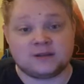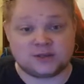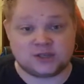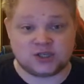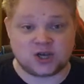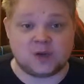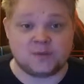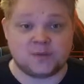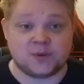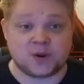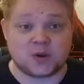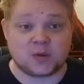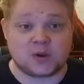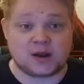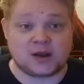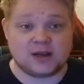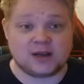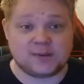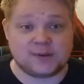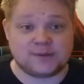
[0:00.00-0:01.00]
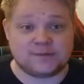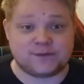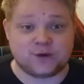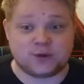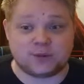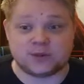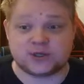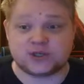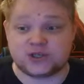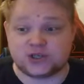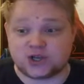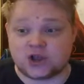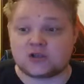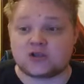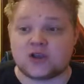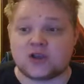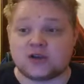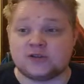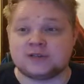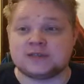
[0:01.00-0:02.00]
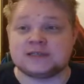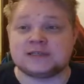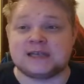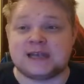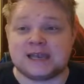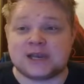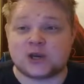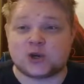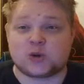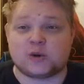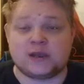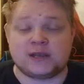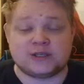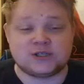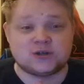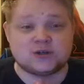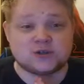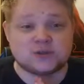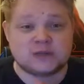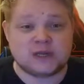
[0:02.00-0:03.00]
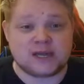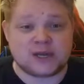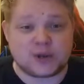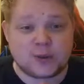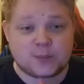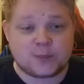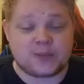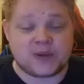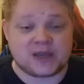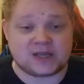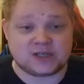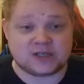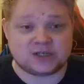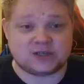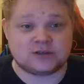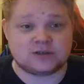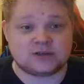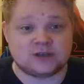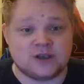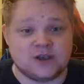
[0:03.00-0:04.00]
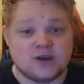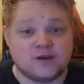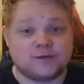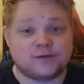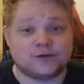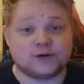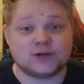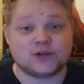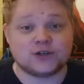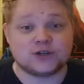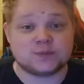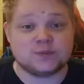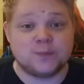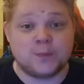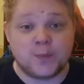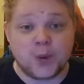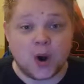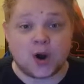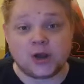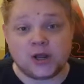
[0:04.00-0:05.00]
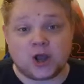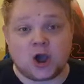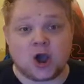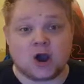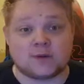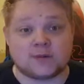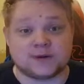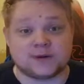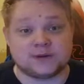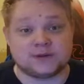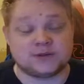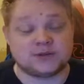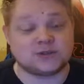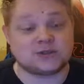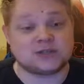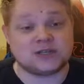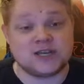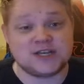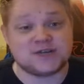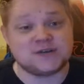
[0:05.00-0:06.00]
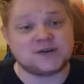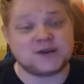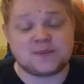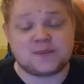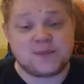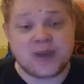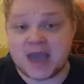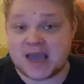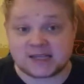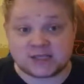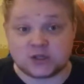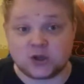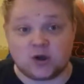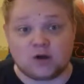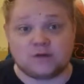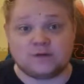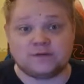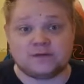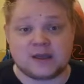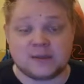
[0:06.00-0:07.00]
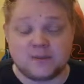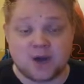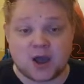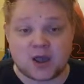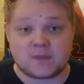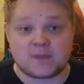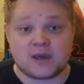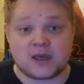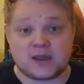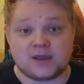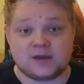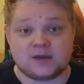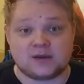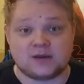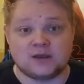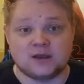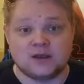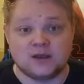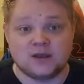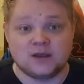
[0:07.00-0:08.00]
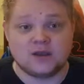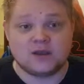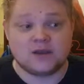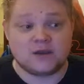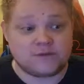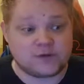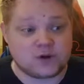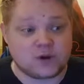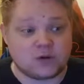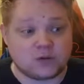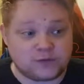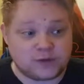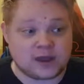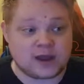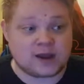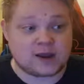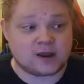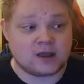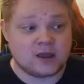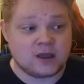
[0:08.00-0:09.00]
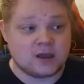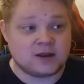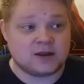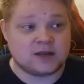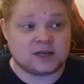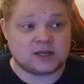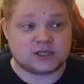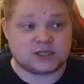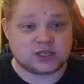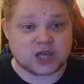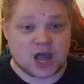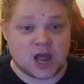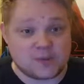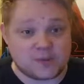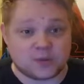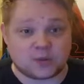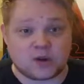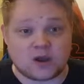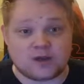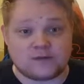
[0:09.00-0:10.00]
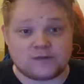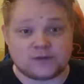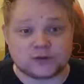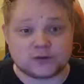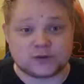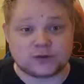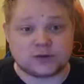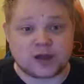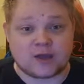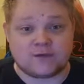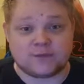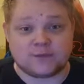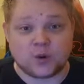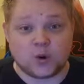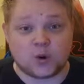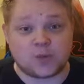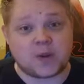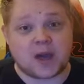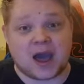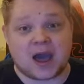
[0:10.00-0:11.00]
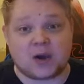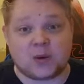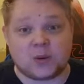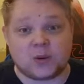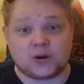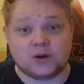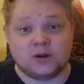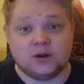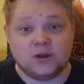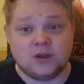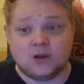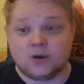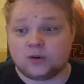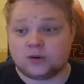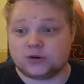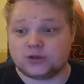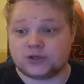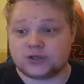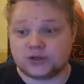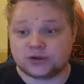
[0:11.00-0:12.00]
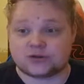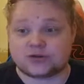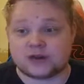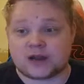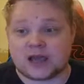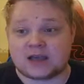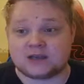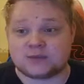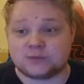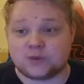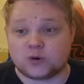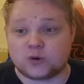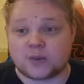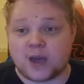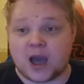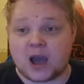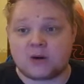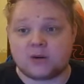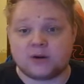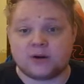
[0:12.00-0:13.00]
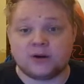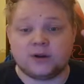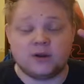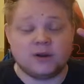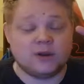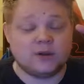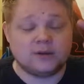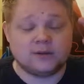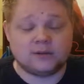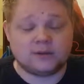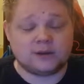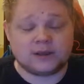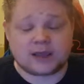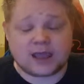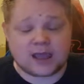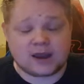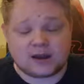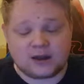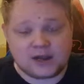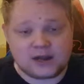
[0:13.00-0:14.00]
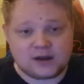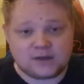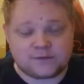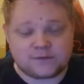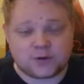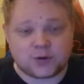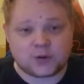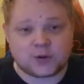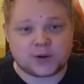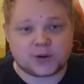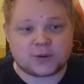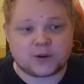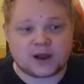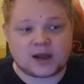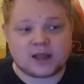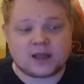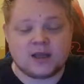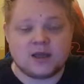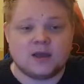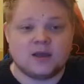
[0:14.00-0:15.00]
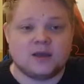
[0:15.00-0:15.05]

jumping already a little bit forward, shotguns, increase those little bitches for just body armor. Just literally piss off, in my opinion. If you don't think that a sniper rifle should have more power, or a shotgun has more power, again, leaning forward already,